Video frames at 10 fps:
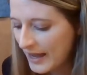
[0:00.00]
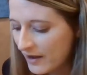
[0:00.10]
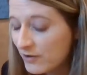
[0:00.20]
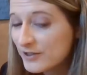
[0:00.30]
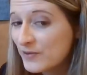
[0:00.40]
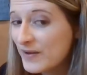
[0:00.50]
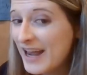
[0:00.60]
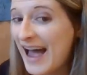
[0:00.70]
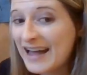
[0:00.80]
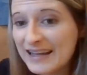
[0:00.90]
I also want
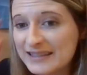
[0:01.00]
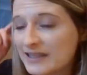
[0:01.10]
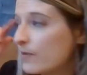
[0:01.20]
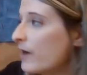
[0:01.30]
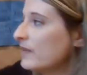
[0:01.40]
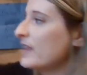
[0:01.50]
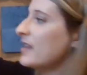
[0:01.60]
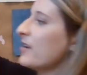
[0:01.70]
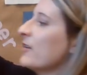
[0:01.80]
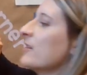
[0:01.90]
to add some on the
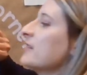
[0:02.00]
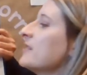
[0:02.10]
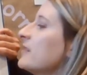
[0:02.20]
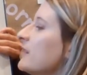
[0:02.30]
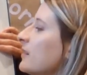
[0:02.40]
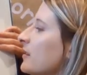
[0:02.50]
ears.